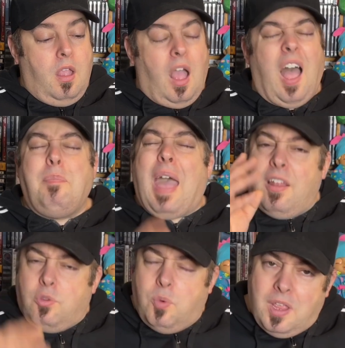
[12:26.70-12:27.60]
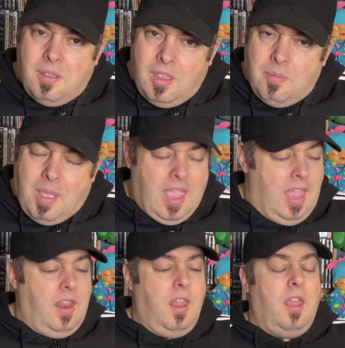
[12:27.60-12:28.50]
I battled with it in my
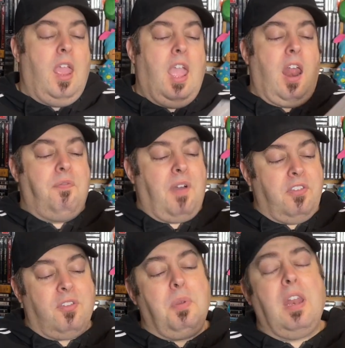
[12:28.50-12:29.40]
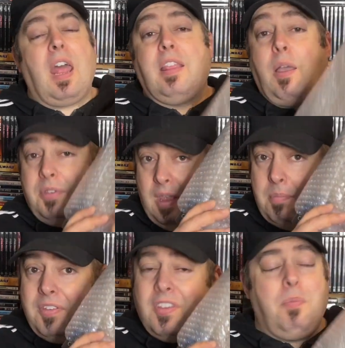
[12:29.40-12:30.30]
head, and I found somebody that, that was
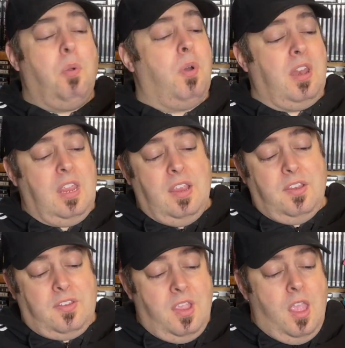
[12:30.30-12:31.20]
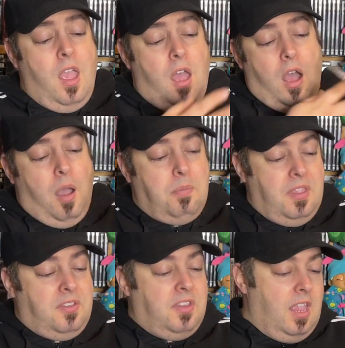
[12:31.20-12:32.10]
able to sell me one of these. Um,
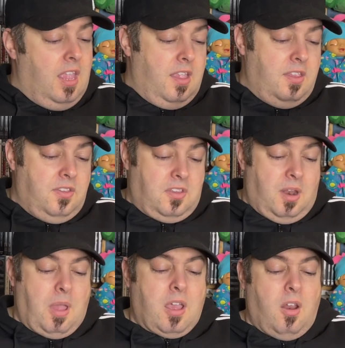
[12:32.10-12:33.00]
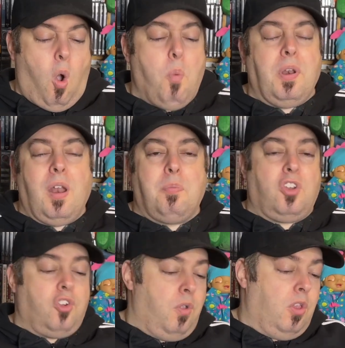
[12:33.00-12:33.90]
this is, and I'm not going to open it up to
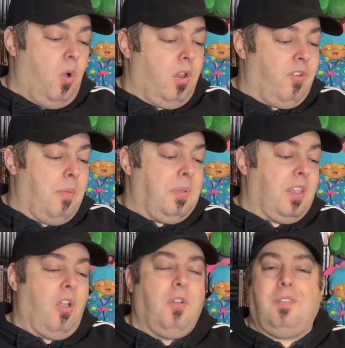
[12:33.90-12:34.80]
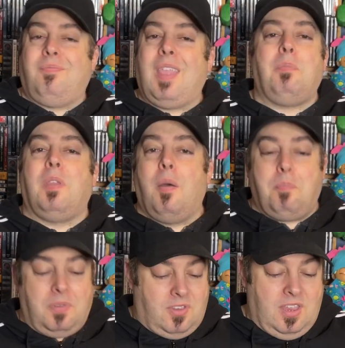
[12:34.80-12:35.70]
show you the autograph because I already taped it up
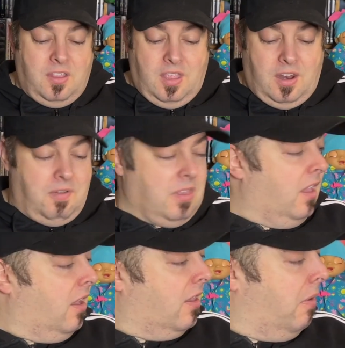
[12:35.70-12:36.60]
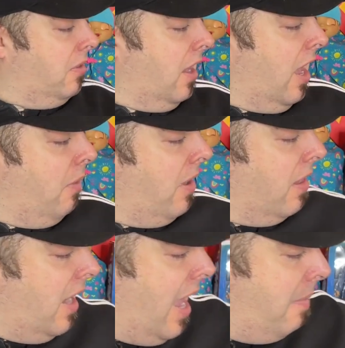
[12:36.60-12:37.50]
and sealed it and everything because I was like, I don't want
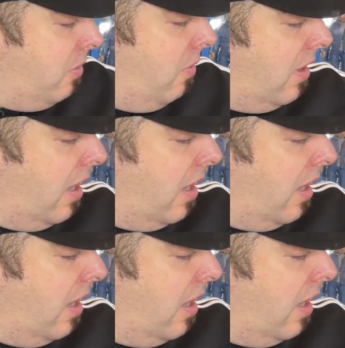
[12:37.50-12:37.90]
nothing to happen to it, and